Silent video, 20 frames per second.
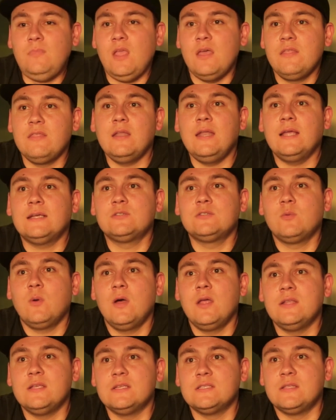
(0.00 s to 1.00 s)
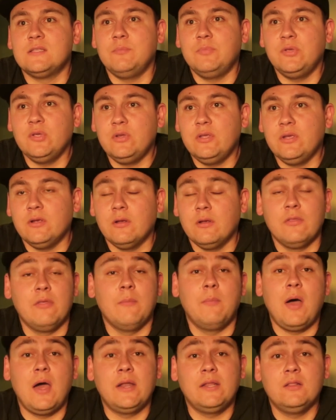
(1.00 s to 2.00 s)
And the next one is the beauty, or the
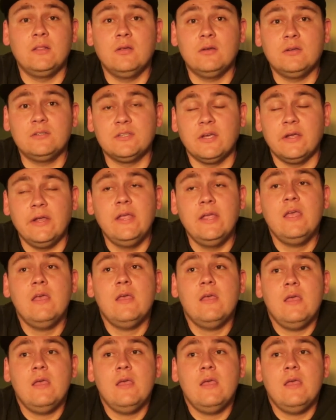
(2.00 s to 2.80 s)
body look, sorry.